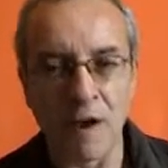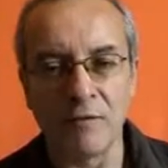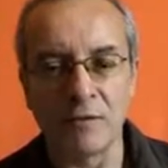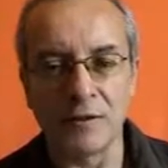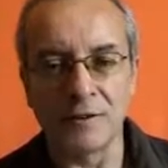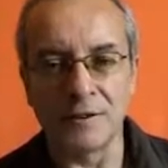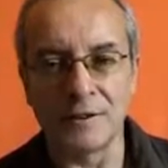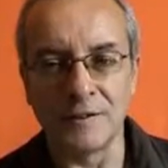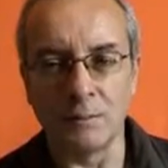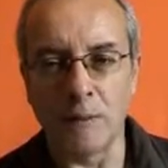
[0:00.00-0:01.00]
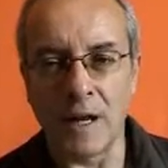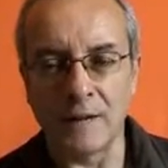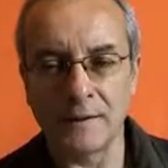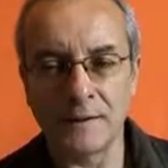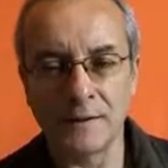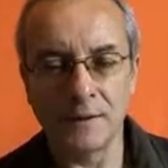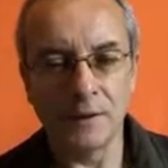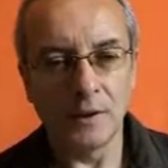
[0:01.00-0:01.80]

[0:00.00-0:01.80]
reverent in the past,